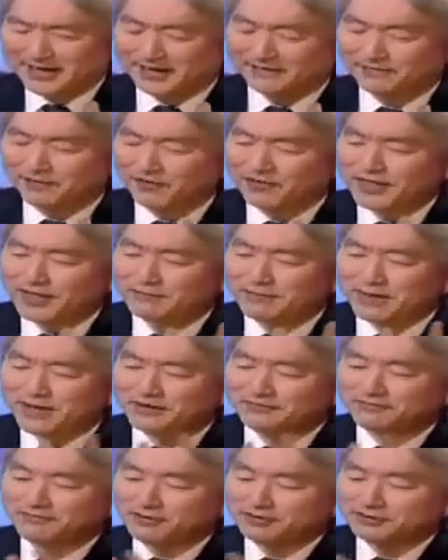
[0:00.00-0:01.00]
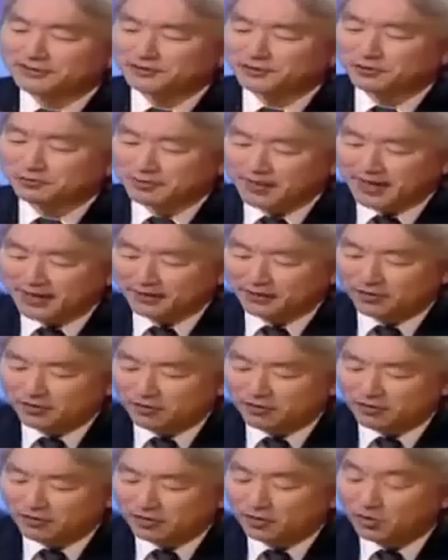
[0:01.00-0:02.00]
if all that matter falls into a black
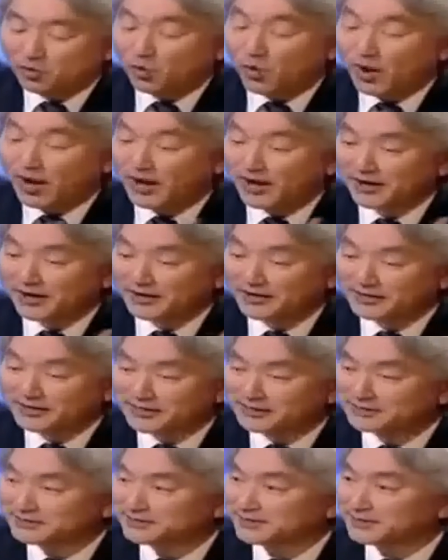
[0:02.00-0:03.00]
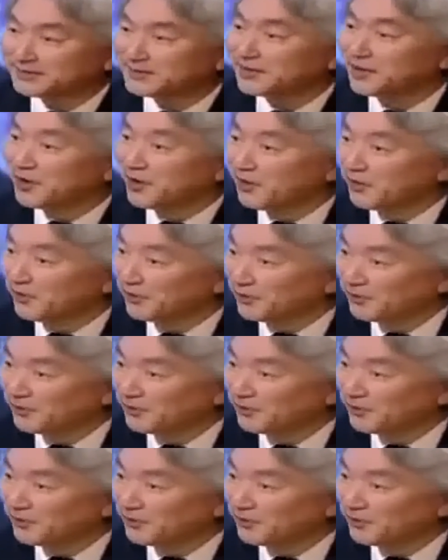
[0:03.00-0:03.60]
hole, where does it go?